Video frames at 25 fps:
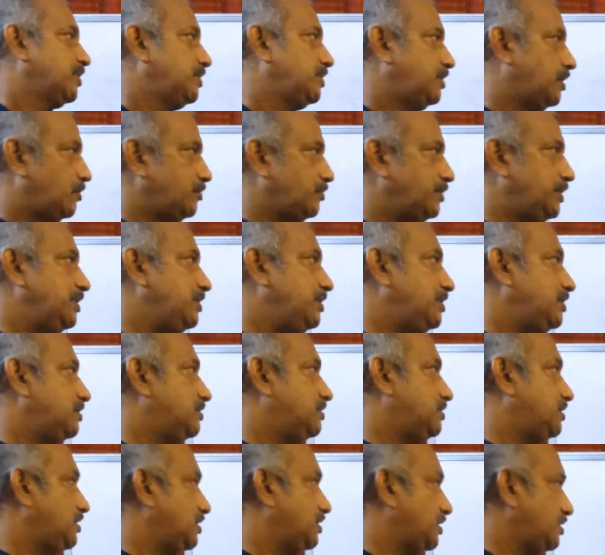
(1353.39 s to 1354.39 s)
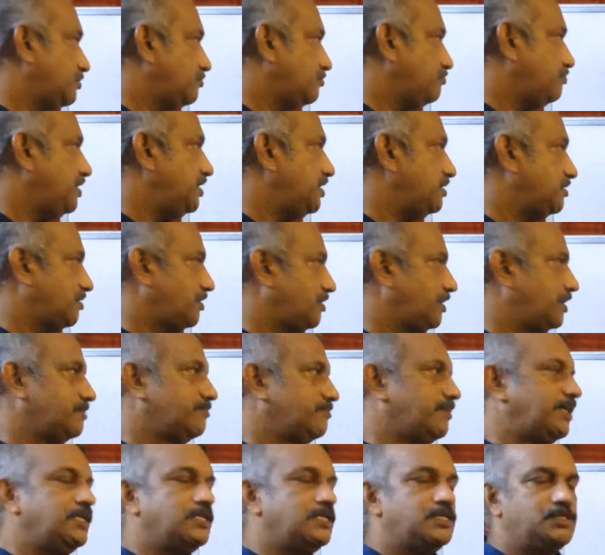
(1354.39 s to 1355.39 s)
Now d is equal to b square
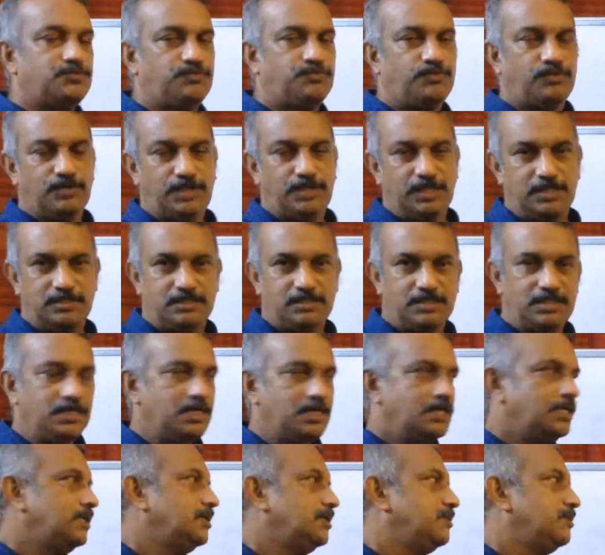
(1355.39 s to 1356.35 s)
minus 4ac,